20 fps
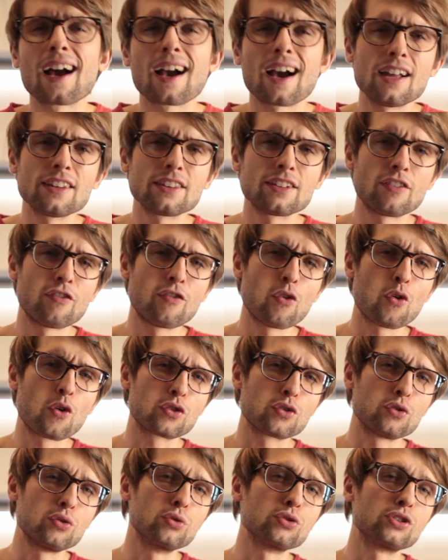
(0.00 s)
can't
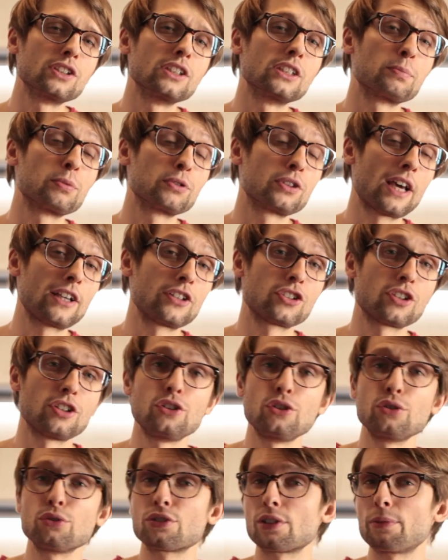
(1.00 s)
afford to lose this potential
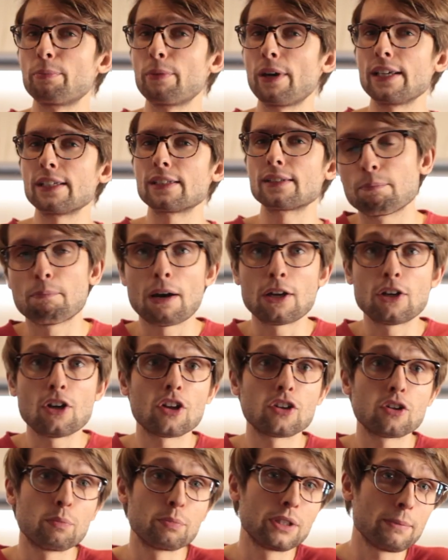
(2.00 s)
user base by not
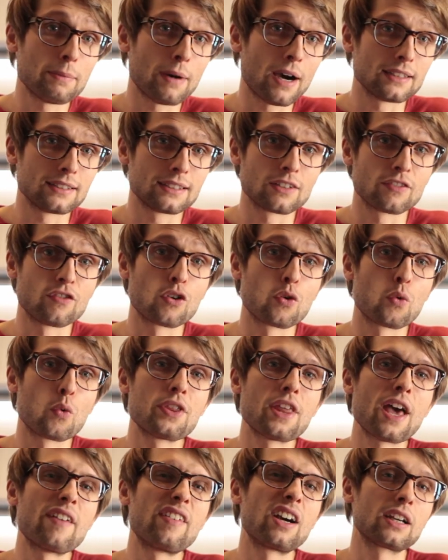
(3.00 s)
optimizing for
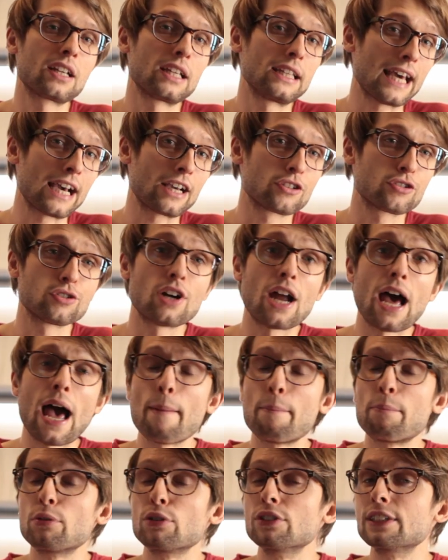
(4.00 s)
whatever architecture
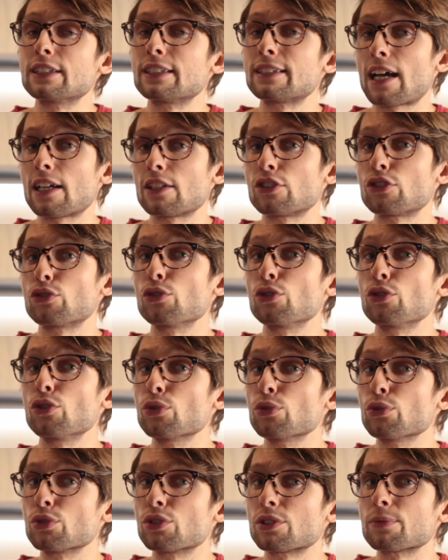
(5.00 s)
Apple decides to
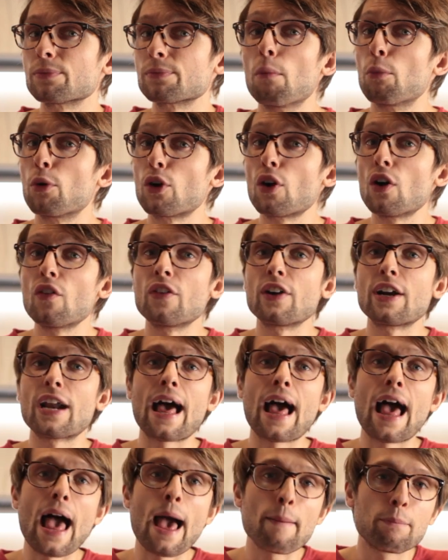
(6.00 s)
use. Moreover,
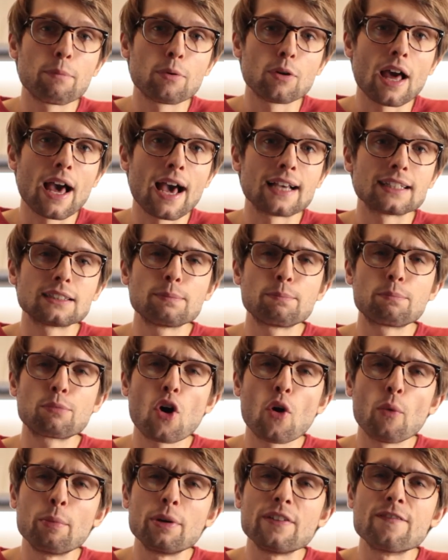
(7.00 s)
Apple has
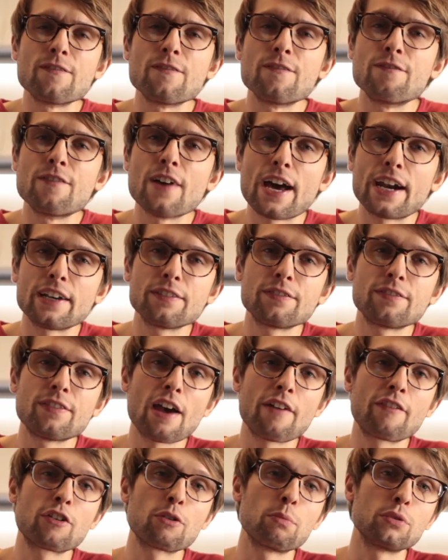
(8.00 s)
probably very
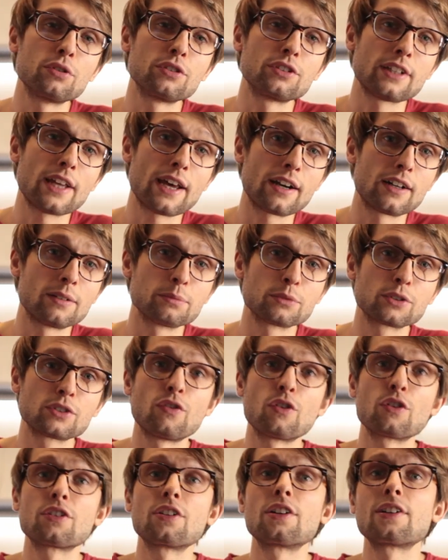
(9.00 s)
favorable terms
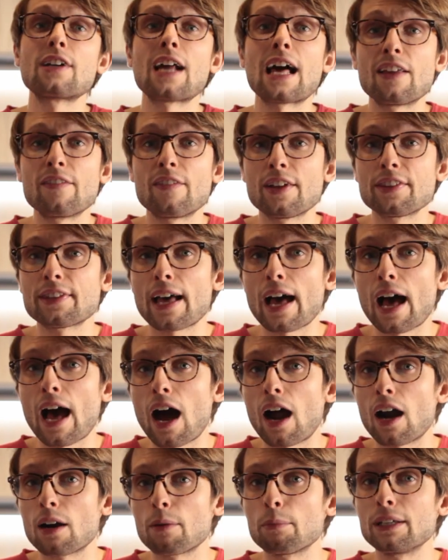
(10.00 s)
for the relevant
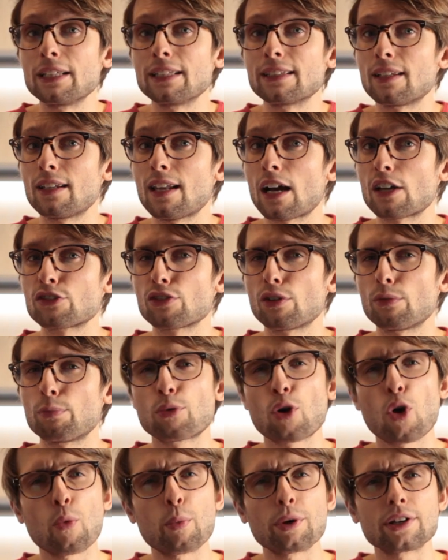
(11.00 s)
ARM intellectual
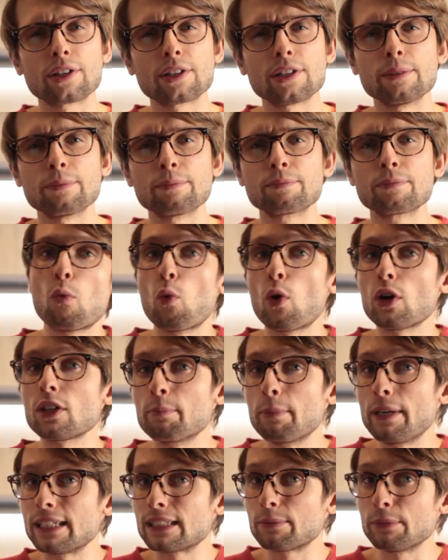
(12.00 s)
property. What
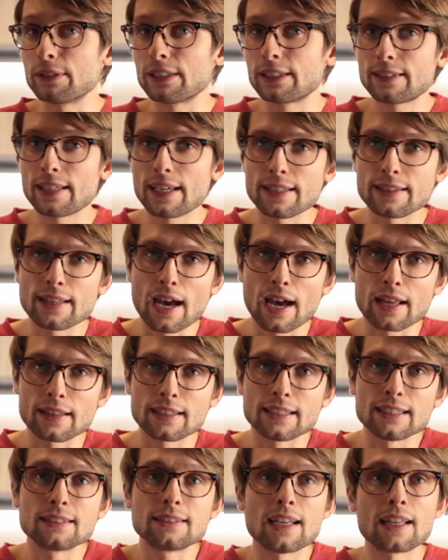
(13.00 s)
makes me state that
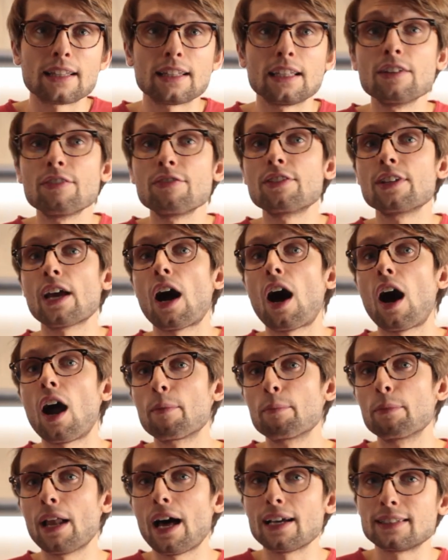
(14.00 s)
is that if the
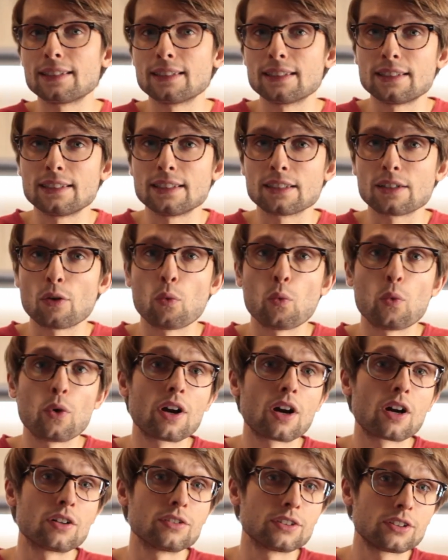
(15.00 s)
ARM licensing were
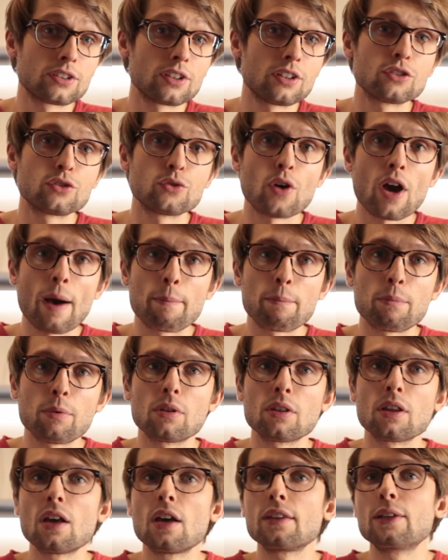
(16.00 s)
a concern to
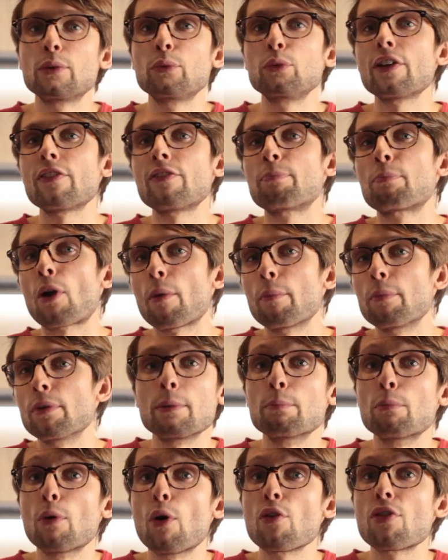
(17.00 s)
Apple, they would have probably
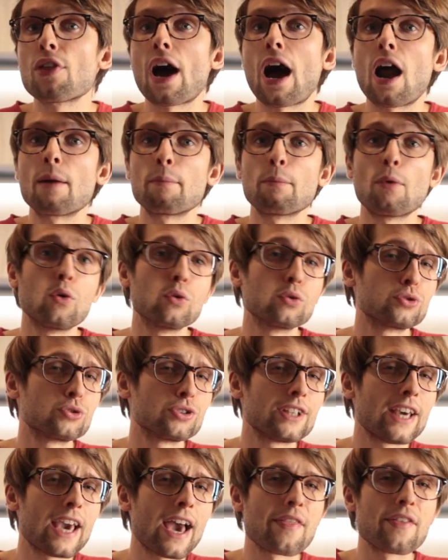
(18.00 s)
both ARM
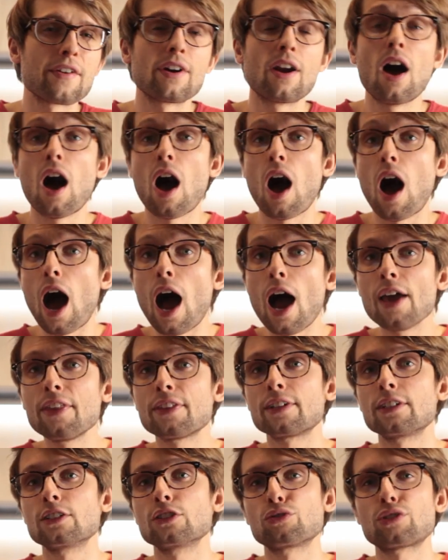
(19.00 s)
altogether either
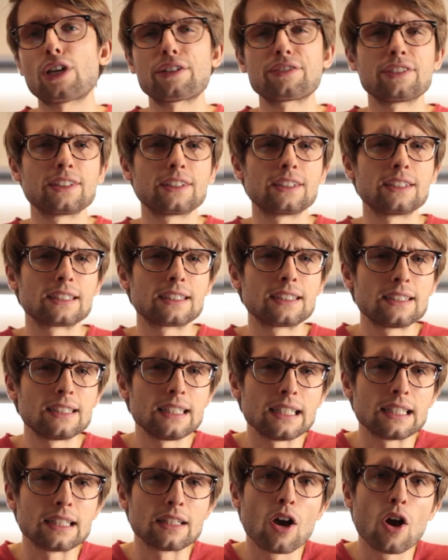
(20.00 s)
in
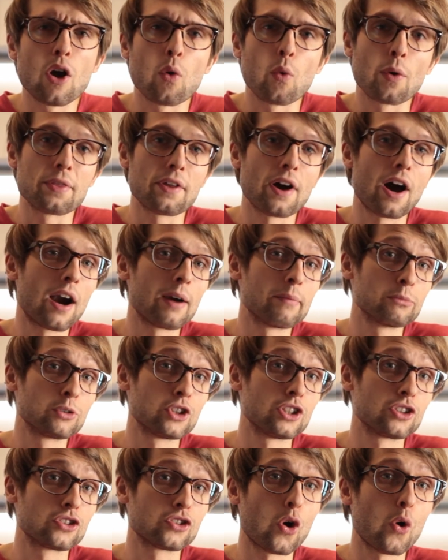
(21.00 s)
2016 when ARM
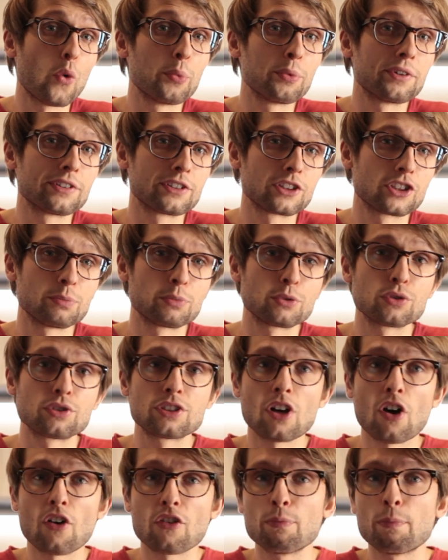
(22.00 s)
changed ownership to
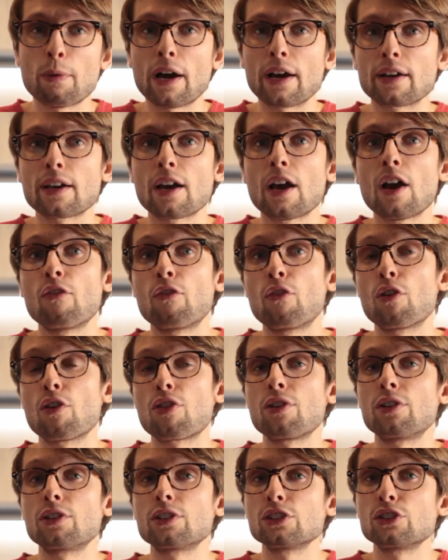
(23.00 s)
SoftBank for
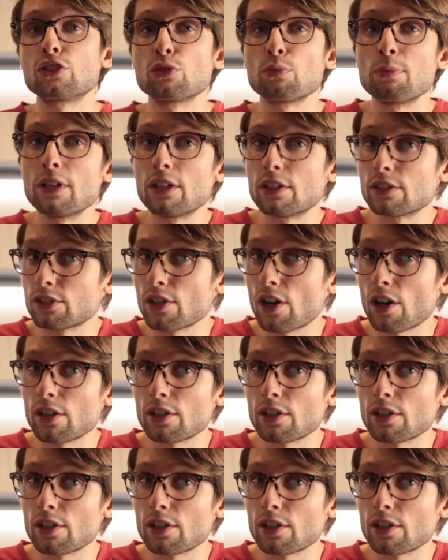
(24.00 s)
$32 billion,